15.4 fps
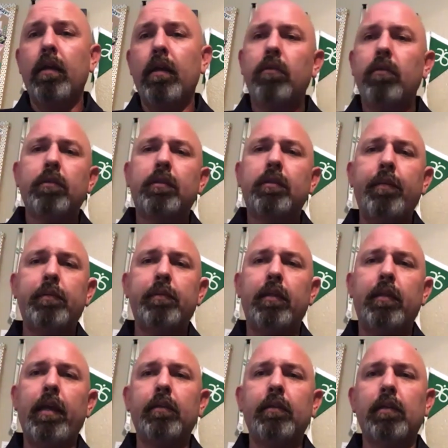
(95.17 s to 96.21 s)
Those types of
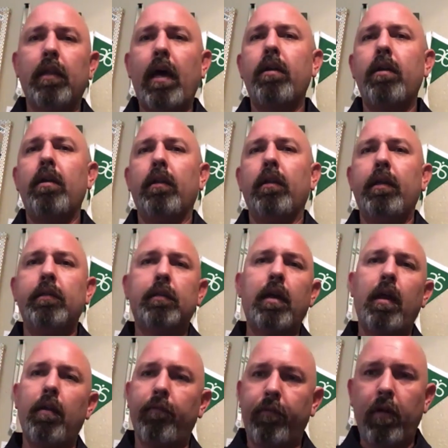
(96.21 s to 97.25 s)
things allow you to at least
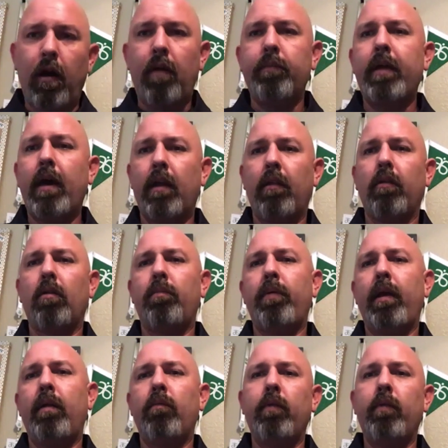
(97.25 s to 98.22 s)
kind of calm down a little bit,